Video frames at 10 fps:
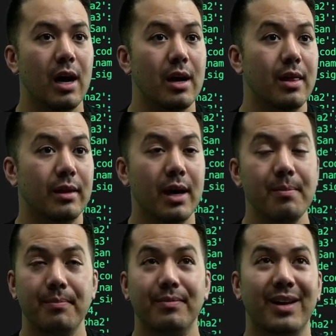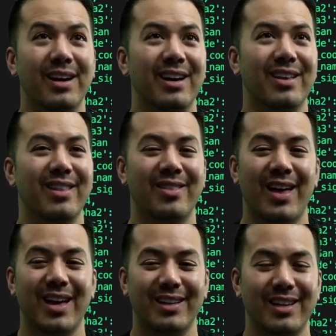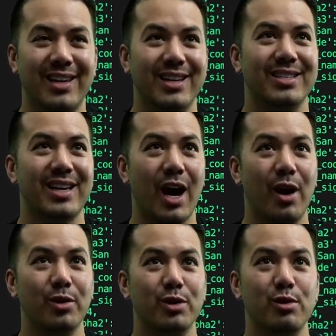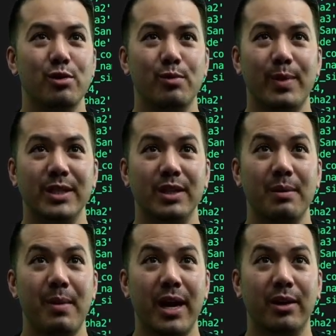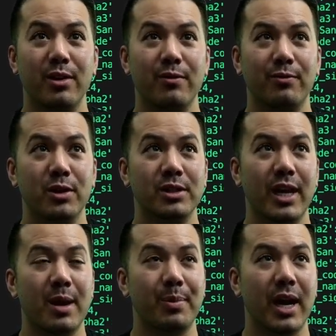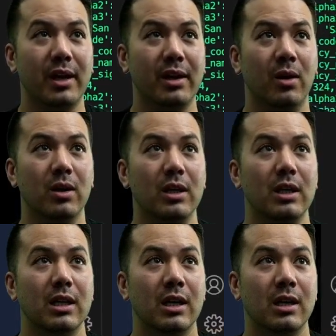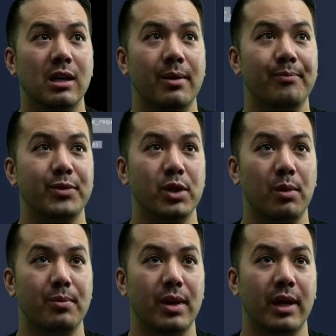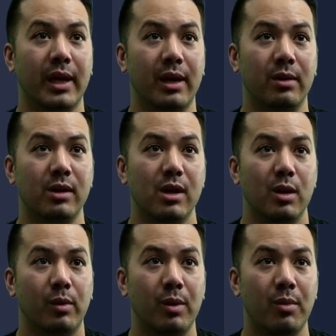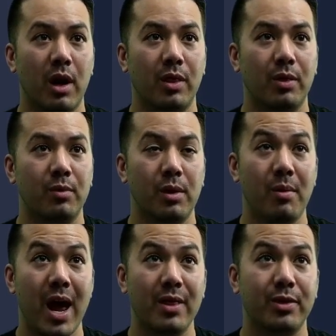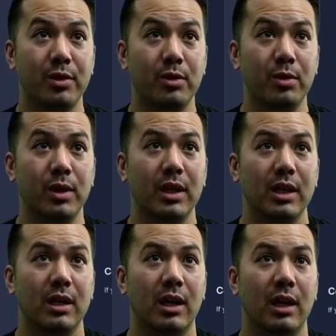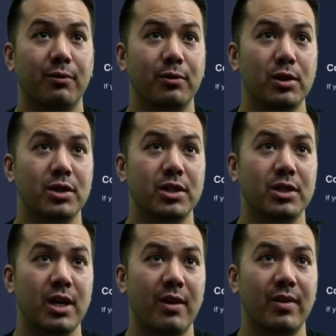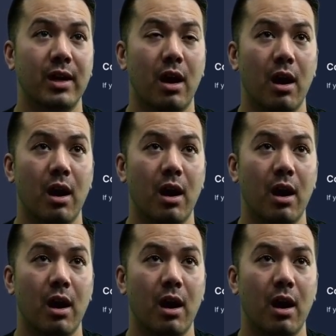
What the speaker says: yeah, that is how you basically make your first API call. So again, we ran through first saving our